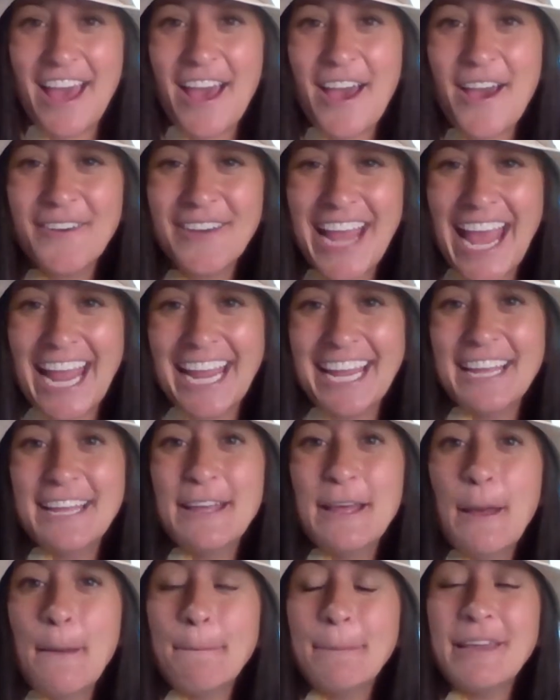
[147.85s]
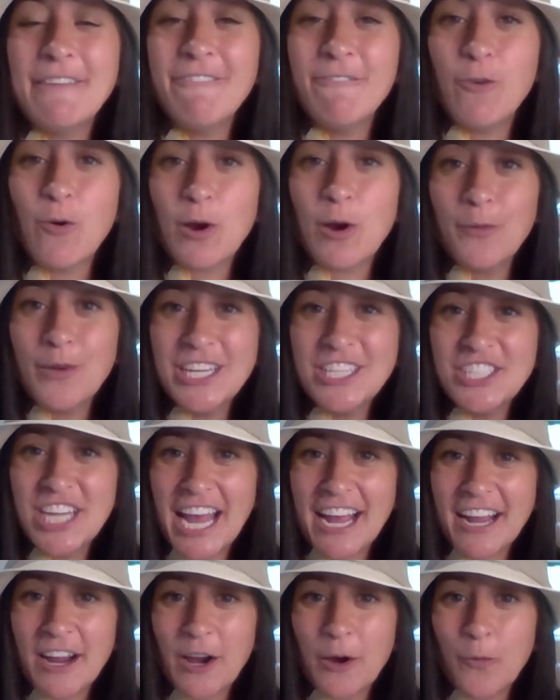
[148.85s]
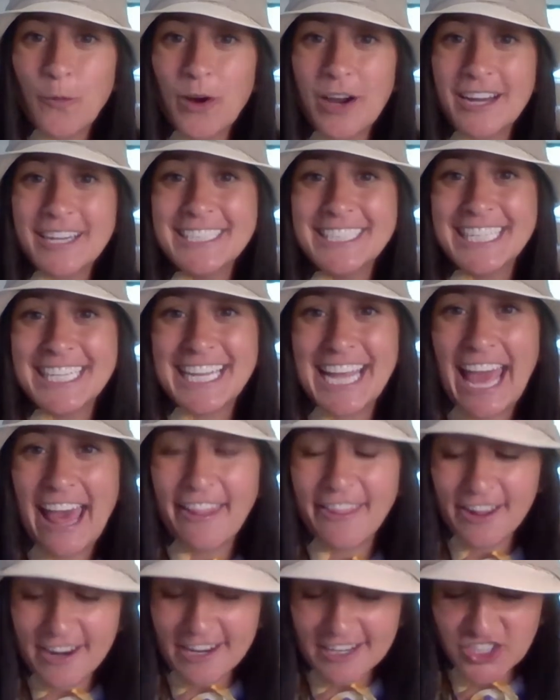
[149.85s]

Okay, before we check our work together,